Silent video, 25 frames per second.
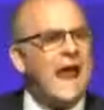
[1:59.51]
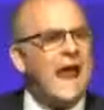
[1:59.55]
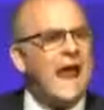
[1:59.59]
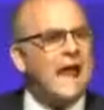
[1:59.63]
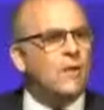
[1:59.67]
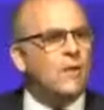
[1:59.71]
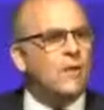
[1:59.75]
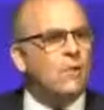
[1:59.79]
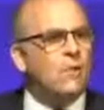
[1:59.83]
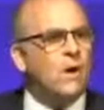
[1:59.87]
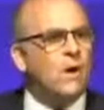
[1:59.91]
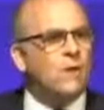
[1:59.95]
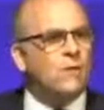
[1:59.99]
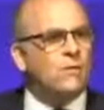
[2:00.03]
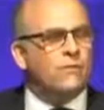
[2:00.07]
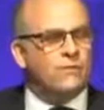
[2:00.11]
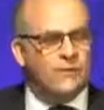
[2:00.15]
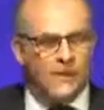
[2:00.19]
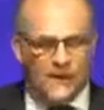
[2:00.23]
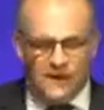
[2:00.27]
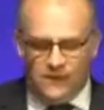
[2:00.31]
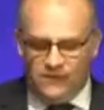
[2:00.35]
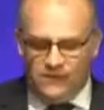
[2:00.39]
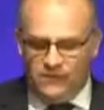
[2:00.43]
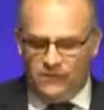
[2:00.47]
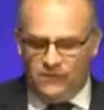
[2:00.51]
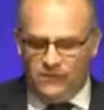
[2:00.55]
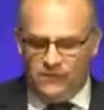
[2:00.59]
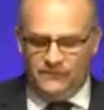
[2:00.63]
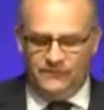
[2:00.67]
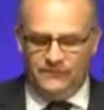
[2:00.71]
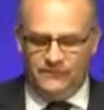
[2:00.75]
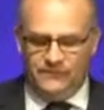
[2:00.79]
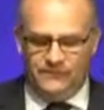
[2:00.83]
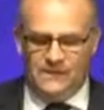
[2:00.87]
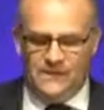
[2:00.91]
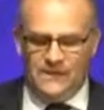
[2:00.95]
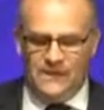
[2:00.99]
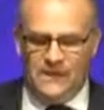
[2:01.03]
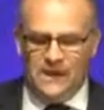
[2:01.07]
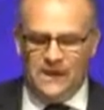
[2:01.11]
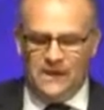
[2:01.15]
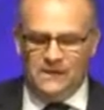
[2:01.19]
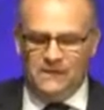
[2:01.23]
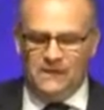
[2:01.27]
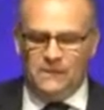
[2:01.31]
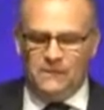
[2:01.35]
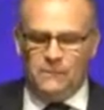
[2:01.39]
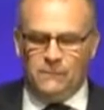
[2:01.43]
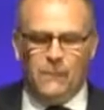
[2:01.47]
and the world face.
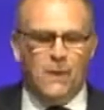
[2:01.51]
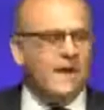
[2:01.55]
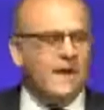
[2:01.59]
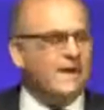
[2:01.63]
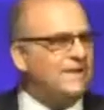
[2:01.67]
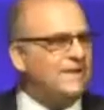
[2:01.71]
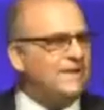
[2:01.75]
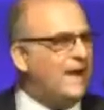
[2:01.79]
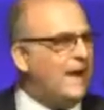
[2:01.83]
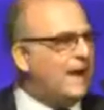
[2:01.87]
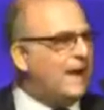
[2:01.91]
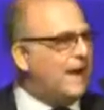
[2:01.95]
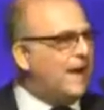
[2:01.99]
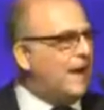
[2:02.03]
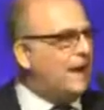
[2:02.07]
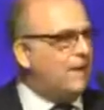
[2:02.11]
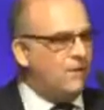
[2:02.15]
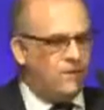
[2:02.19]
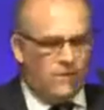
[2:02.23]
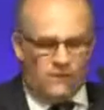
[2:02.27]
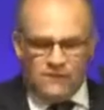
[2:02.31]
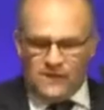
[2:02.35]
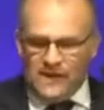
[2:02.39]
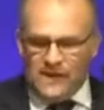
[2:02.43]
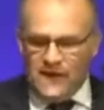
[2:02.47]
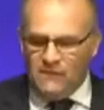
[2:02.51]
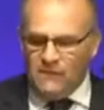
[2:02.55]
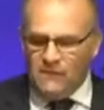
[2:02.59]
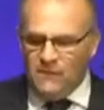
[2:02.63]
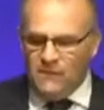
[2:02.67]
Despite decades of